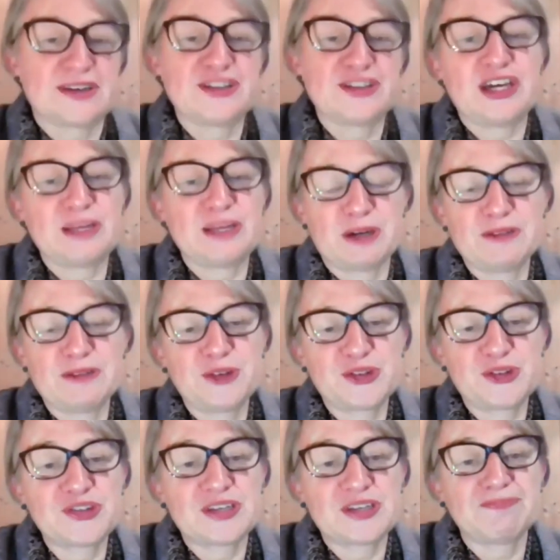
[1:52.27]
I chaired my
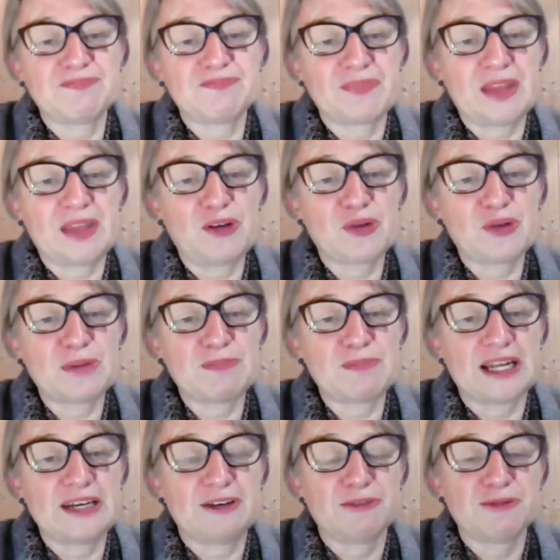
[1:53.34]
first Green
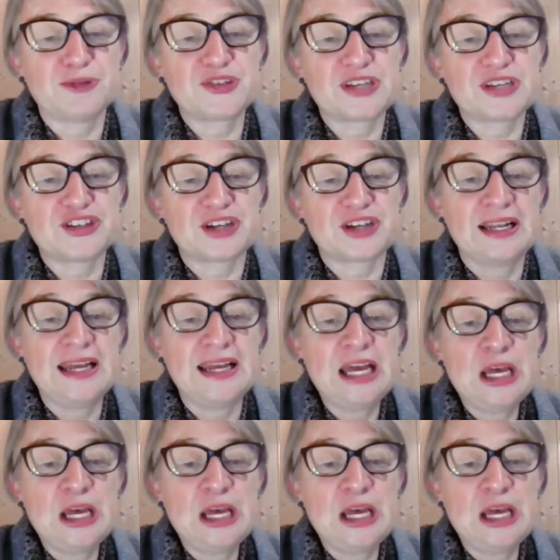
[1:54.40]
Party conference session,